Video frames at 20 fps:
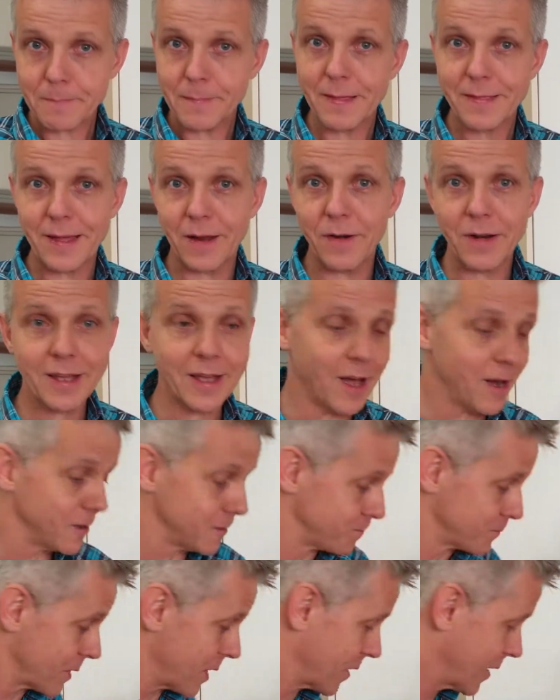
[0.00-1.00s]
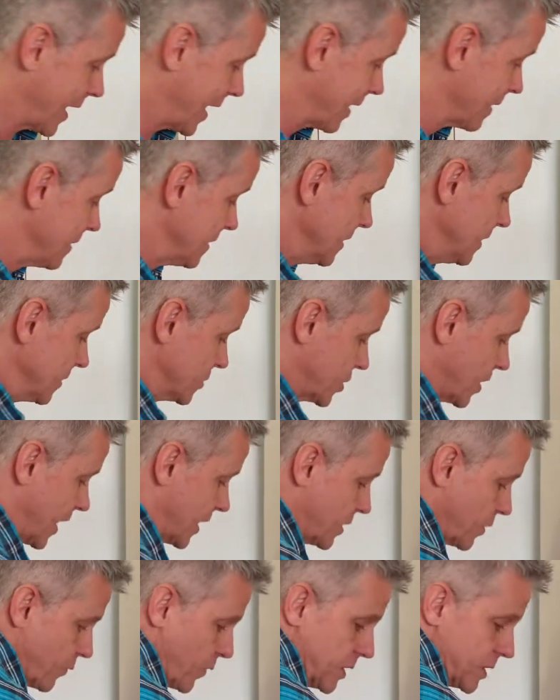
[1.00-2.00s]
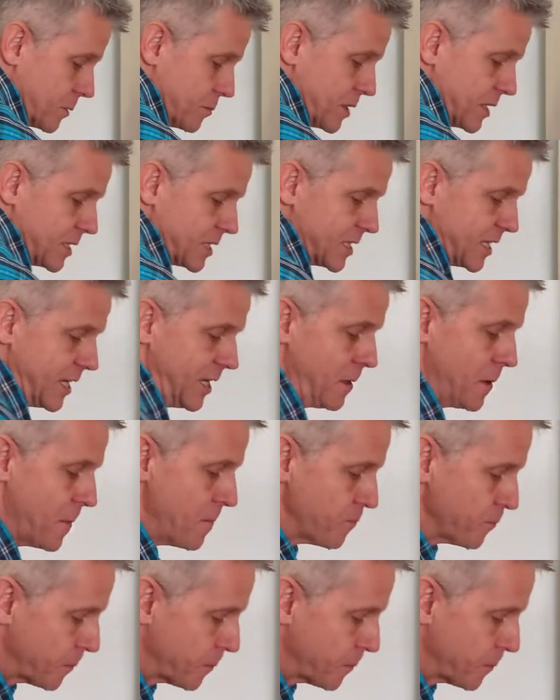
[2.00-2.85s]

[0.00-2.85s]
There we go. Okay. So that's a vitamin C.